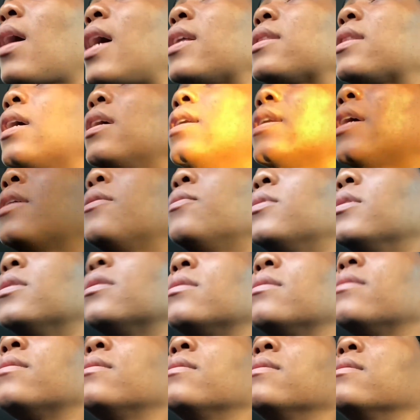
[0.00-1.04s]
I think they
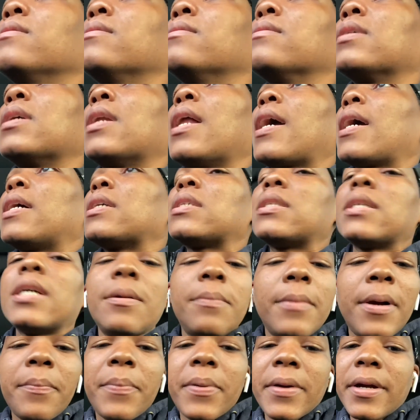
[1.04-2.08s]
will. Like I
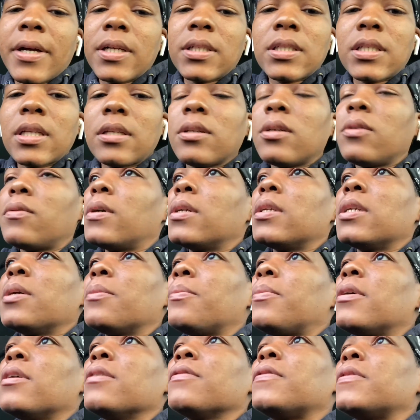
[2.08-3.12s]
said, my parents ain't know They're
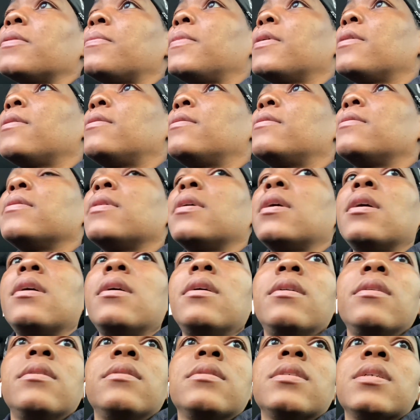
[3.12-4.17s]
perfect, bro.
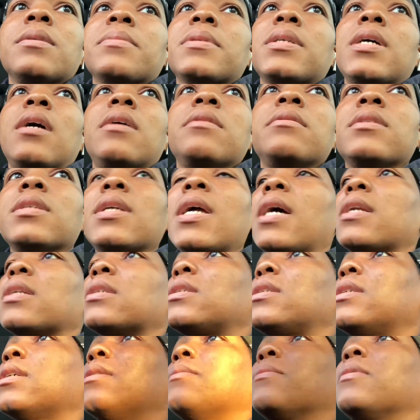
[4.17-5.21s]
And sometimes you just gotta
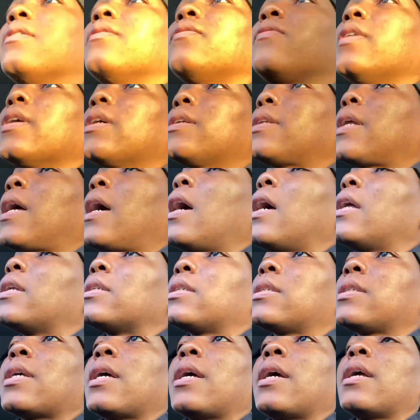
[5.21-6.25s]
sit them motherfucker down
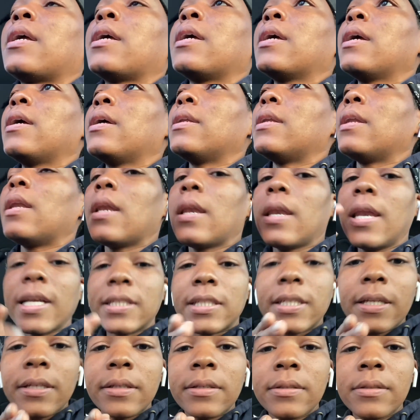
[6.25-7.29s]
and say,
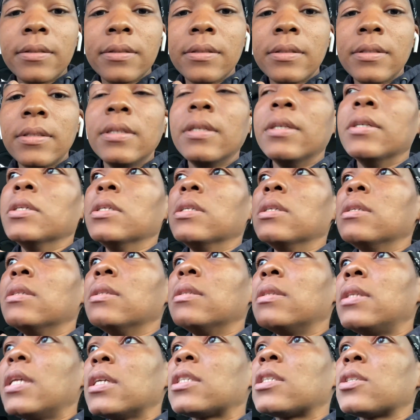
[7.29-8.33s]
listen.
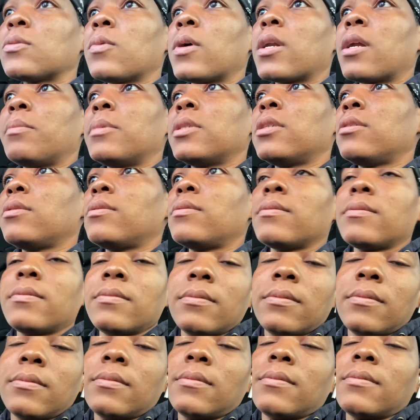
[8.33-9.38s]
This is what I'm gonna
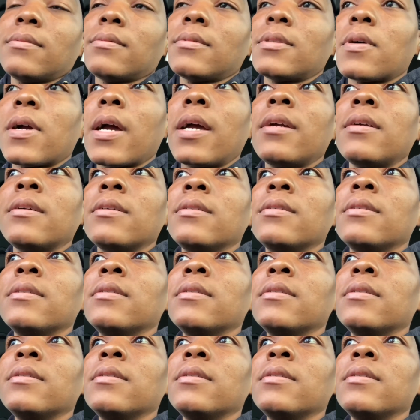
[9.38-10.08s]
do. Okay?